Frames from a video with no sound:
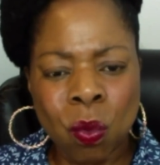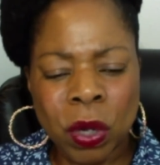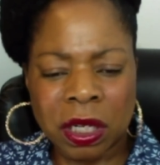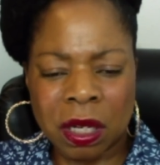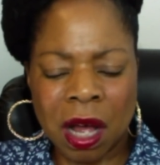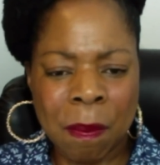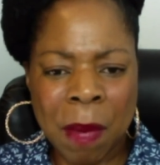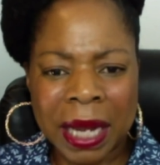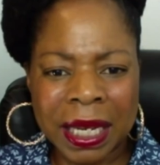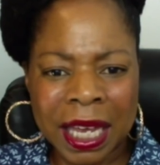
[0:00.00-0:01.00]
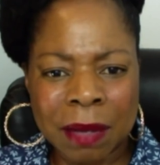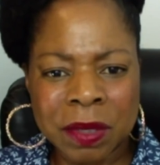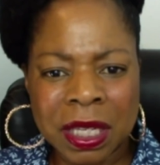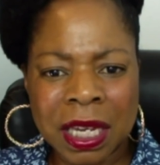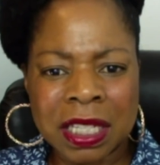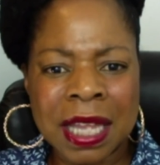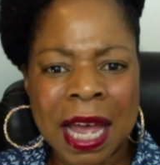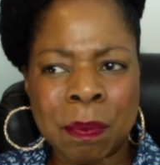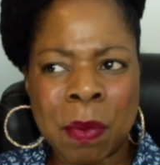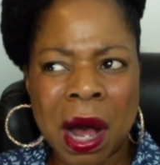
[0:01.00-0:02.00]
One of the body cams, I think, is
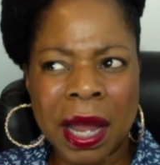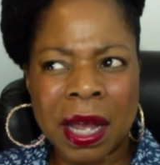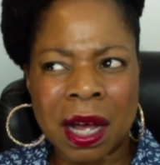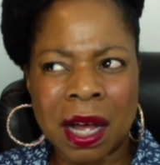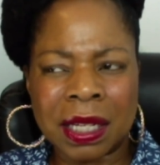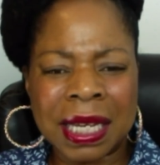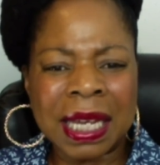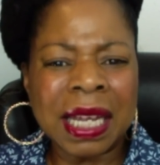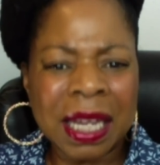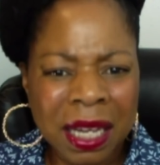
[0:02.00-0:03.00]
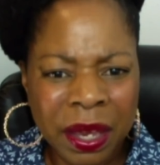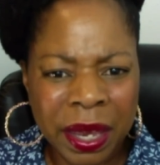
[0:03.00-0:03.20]
that by King,